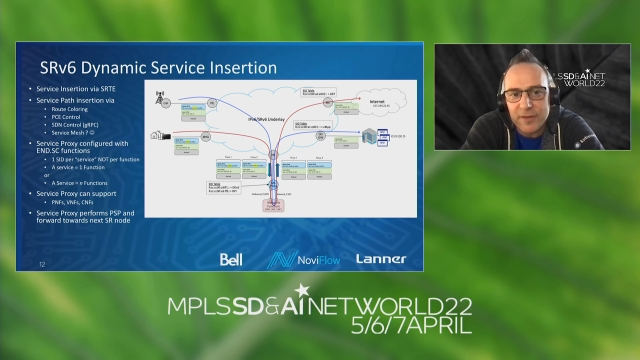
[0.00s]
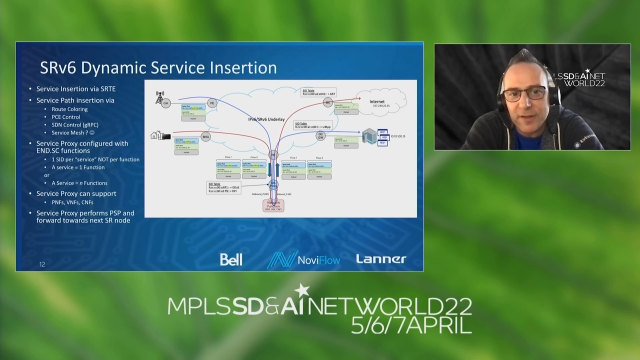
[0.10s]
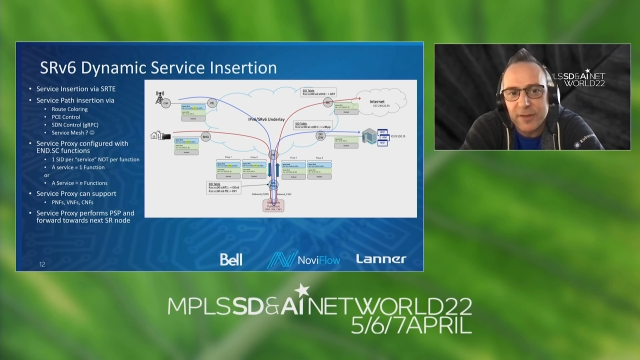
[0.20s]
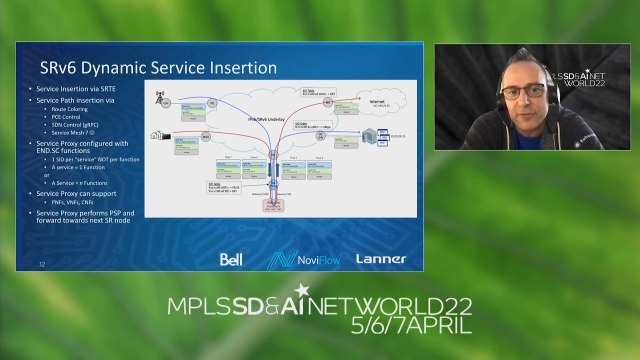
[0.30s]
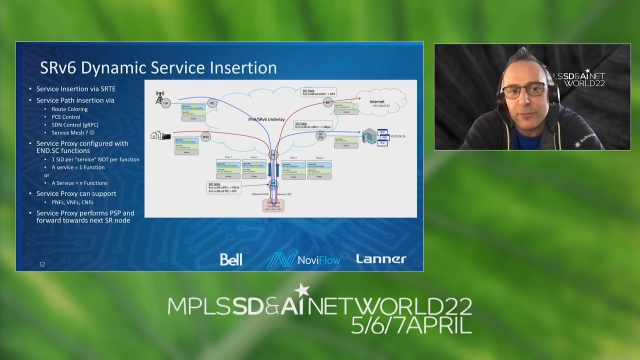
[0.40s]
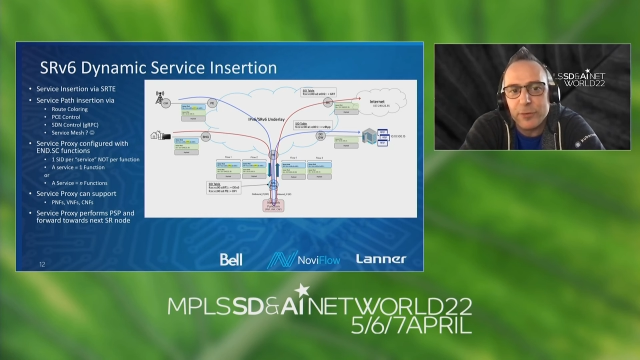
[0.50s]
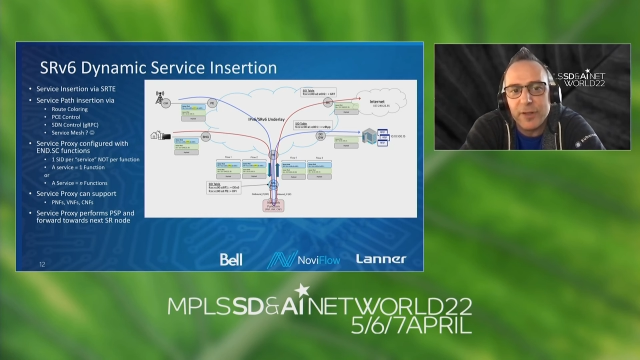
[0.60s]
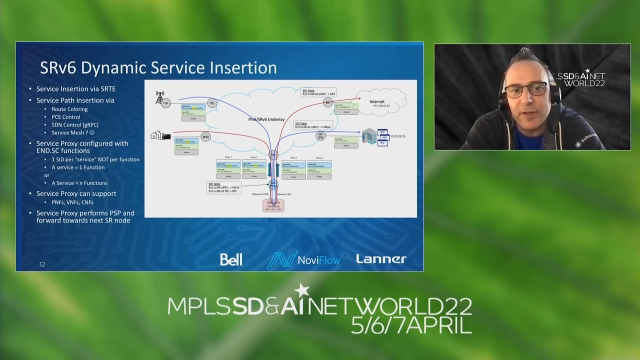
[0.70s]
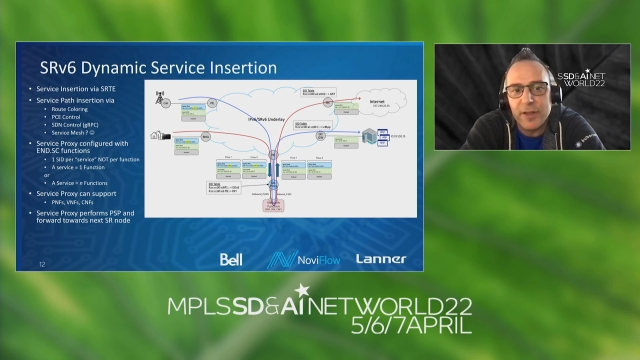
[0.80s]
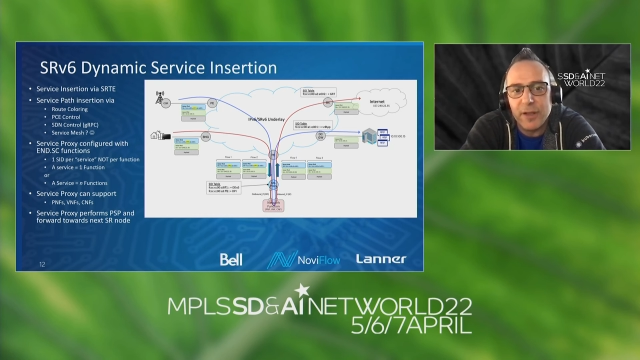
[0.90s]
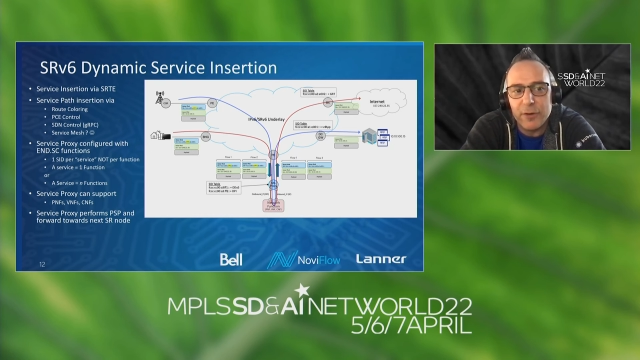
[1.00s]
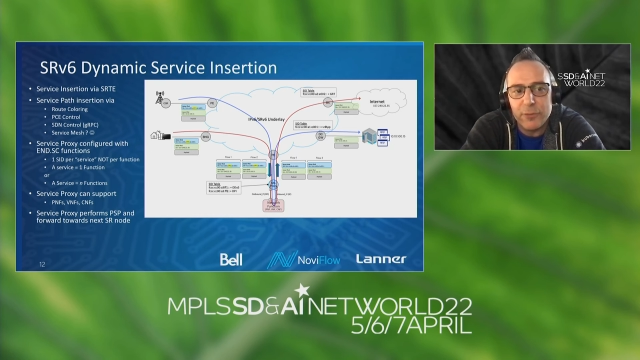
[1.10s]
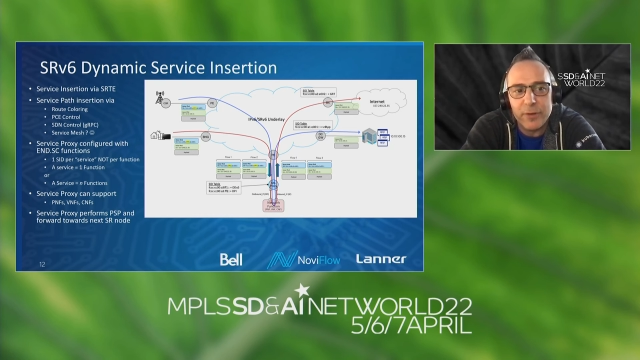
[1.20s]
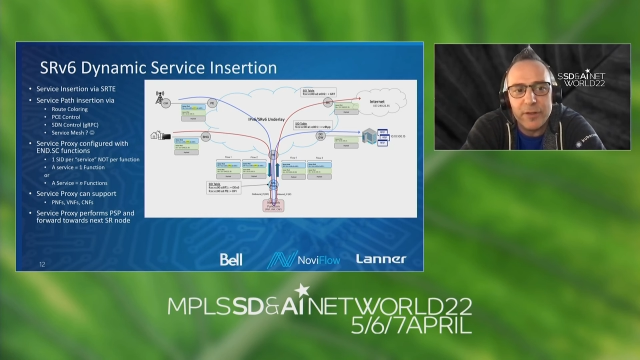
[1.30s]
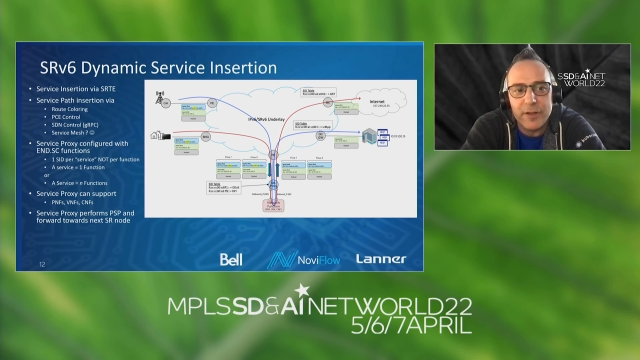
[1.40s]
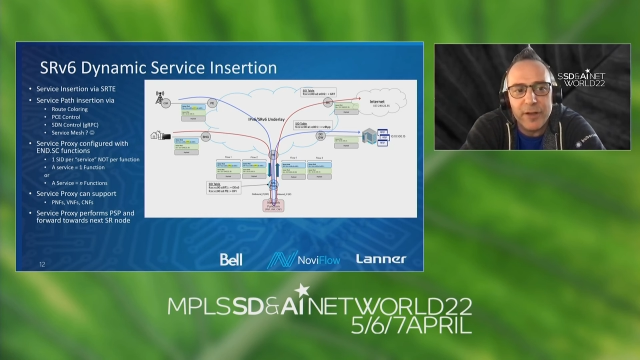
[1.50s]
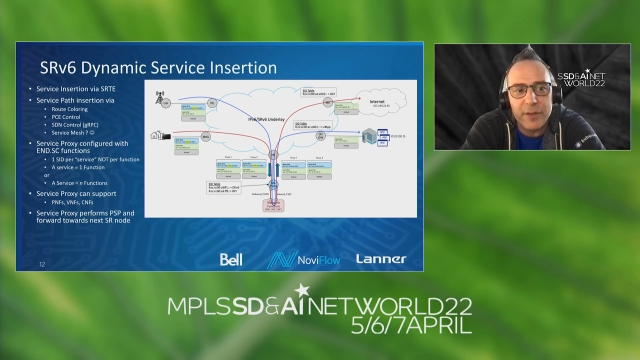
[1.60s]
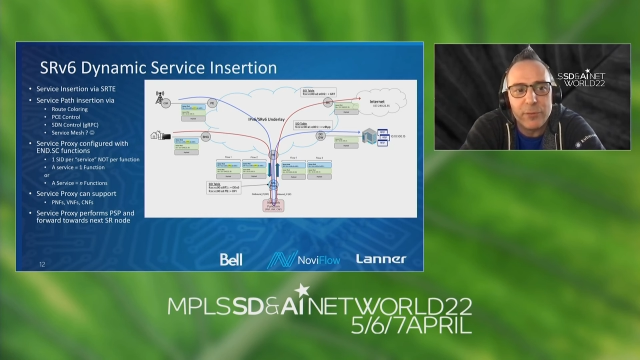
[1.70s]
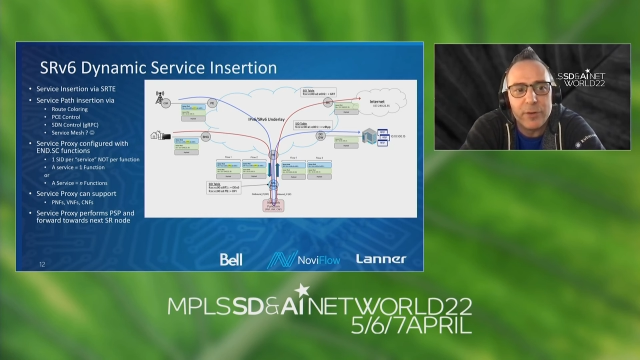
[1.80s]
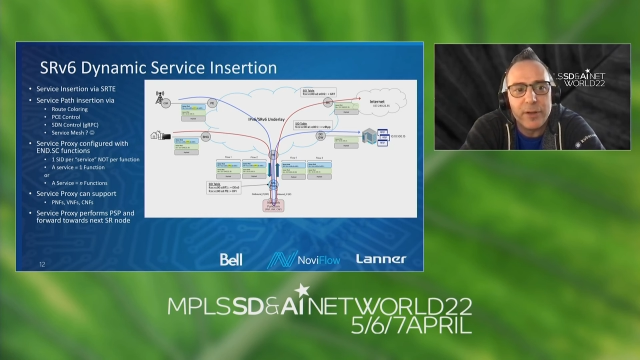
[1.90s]
things like this within the
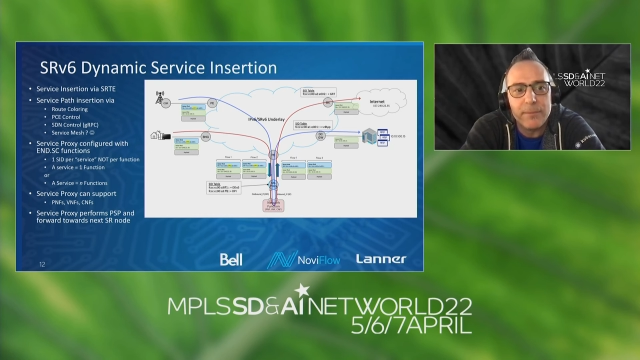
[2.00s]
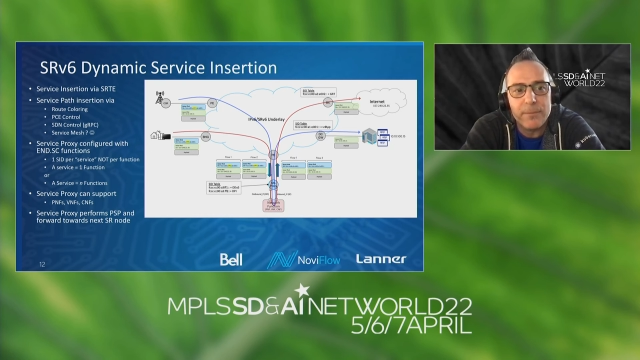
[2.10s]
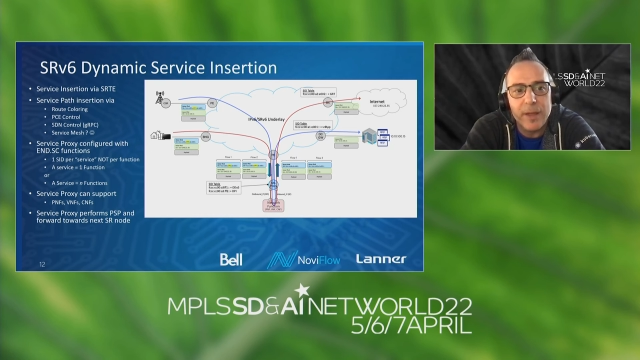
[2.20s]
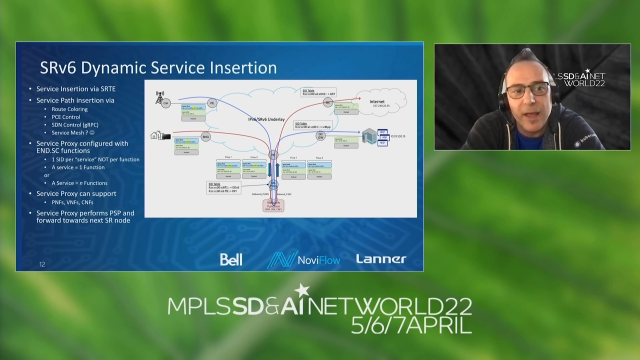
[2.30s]
network.